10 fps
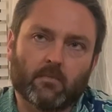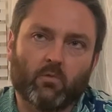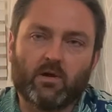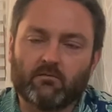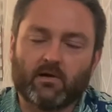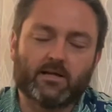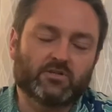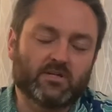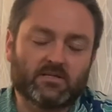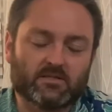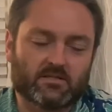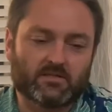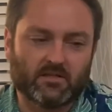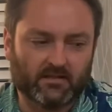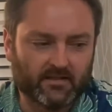We invite Jesus
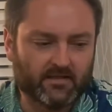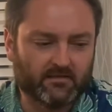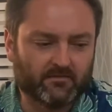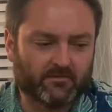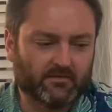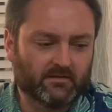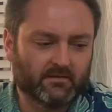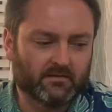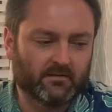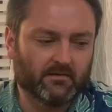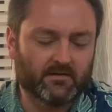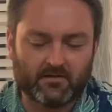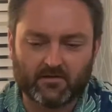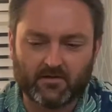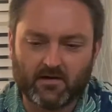to live in
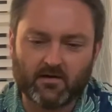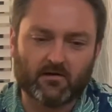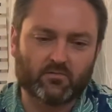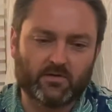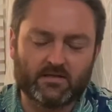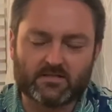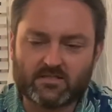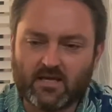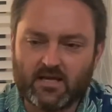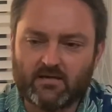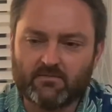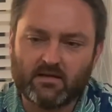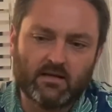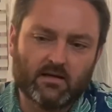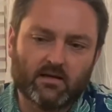our heart. We get saved
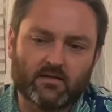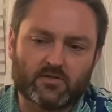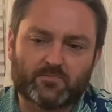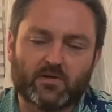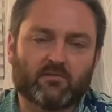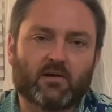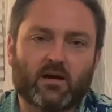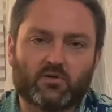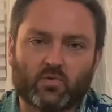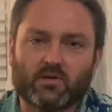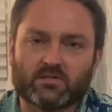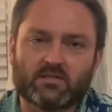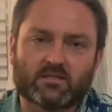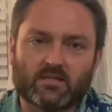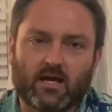and the Spirit of God dwells
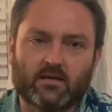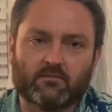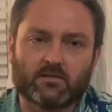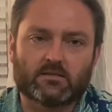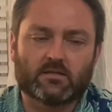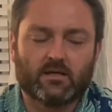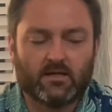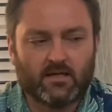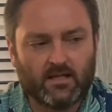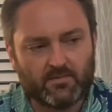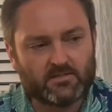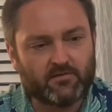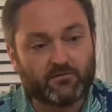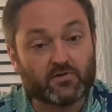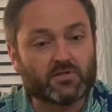inside of us. And let me say,
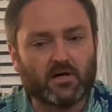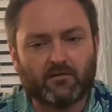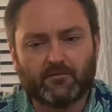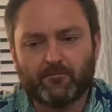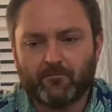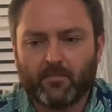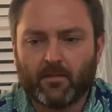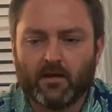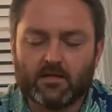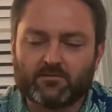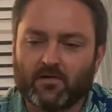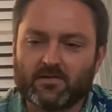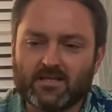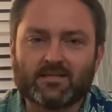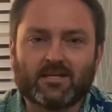first off, as far
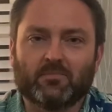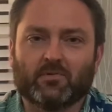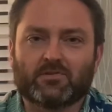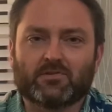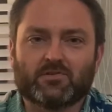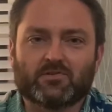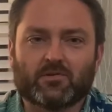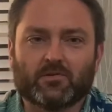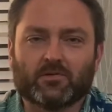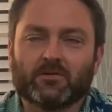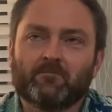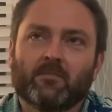as that temple is concerned,